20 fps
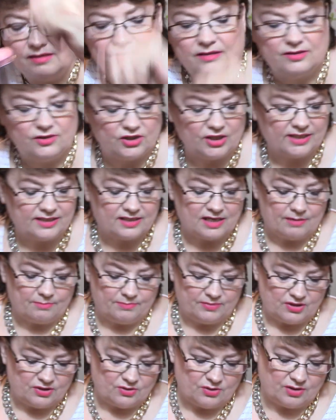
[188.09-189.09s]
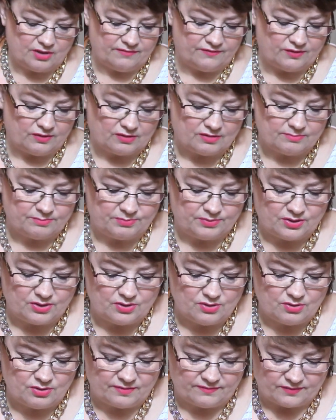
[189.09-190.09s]
Just a beautiful,
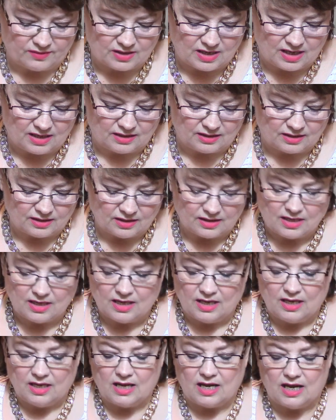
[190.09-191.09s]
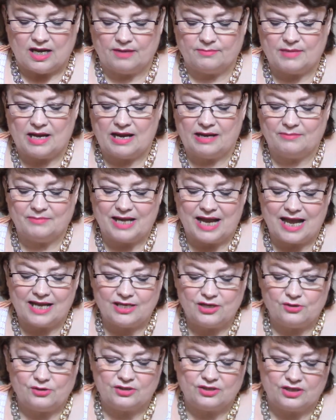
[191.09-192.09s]
beautiful color. Um, I'm not
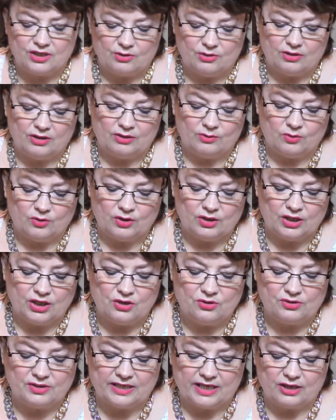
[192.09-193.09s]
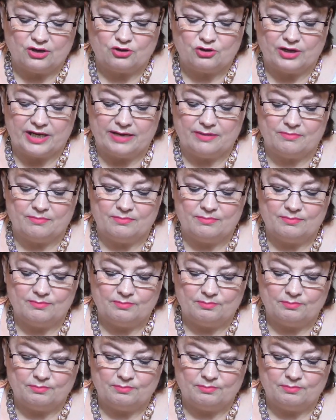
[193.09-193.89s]
used to using cream